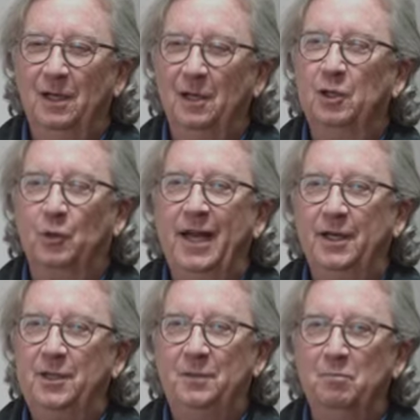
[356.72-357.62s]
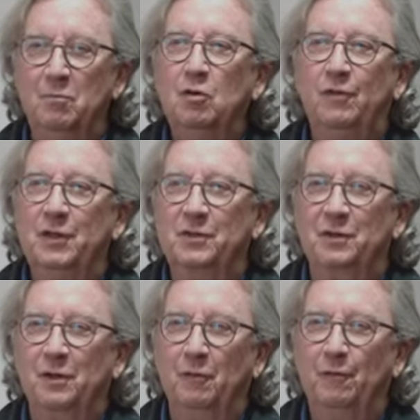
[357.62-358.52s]
great movies
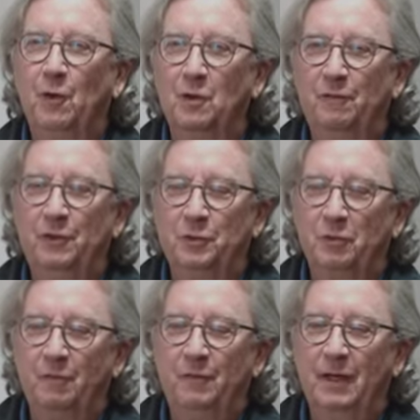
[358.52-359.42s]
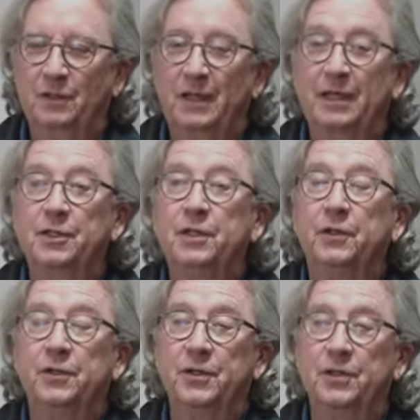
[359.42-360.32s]
full of visual effects. And I still,
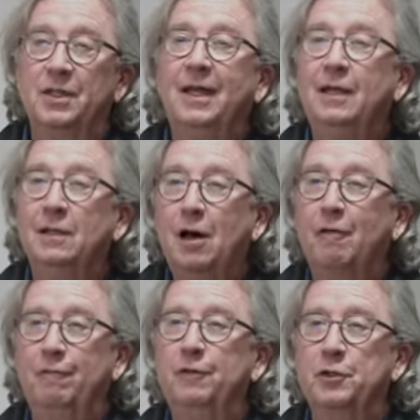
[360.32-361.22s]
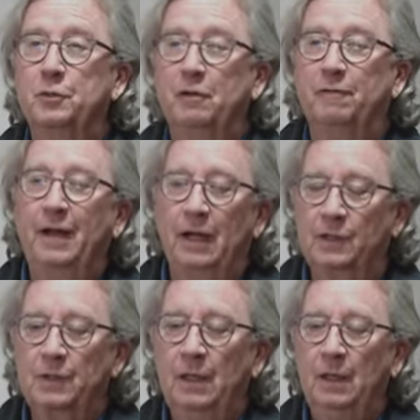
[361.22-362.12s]
to this day, love visual effects.
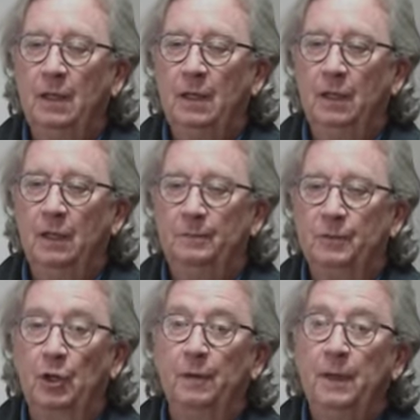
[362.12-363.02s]
So